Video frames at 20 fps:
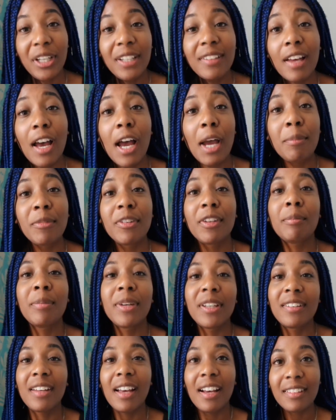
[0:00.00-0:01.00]
3 times the
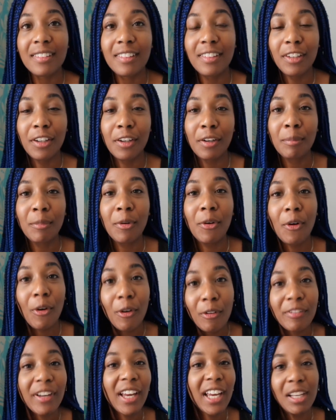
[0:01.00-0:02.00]
potassium
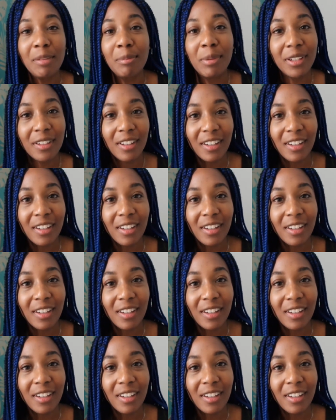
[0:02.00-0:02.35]
of a